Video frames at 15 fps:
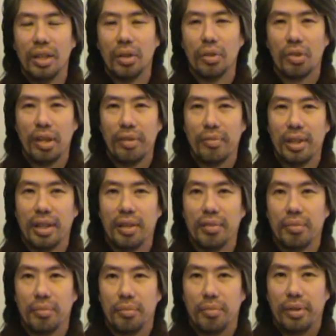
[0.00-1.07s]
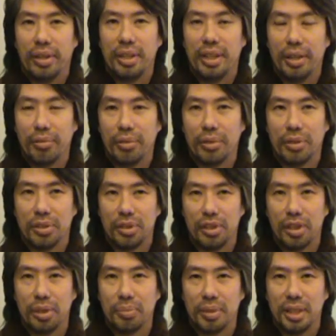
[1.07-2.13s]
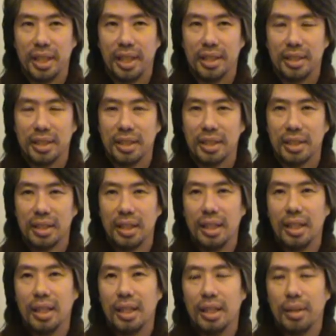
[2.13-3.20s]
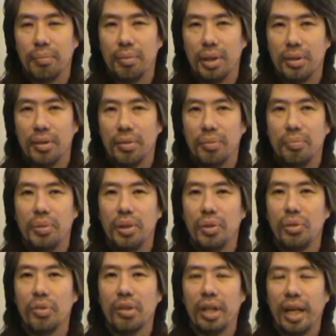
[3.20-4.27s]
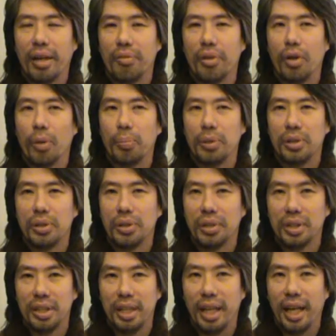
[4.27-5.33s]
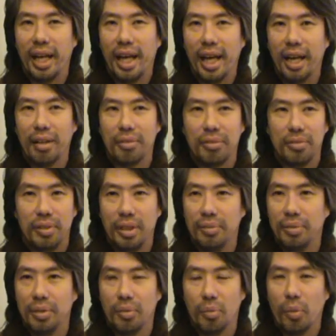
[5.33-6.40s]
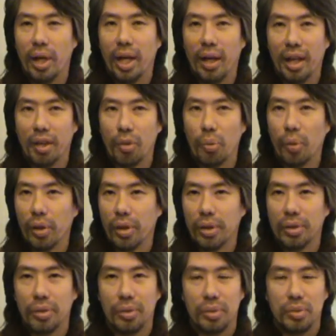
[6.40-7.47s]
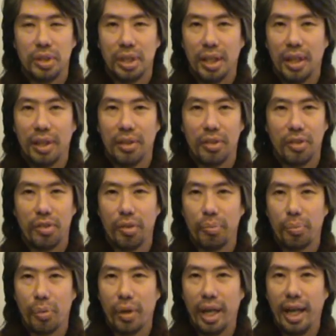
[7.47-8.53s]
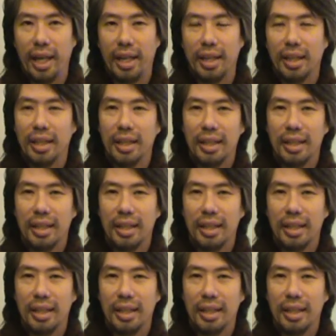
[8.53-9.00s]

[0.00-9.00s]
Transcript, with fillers: who's living in very difficult circumstances, but using every opportunity I have, even while at work, to chant, to pray,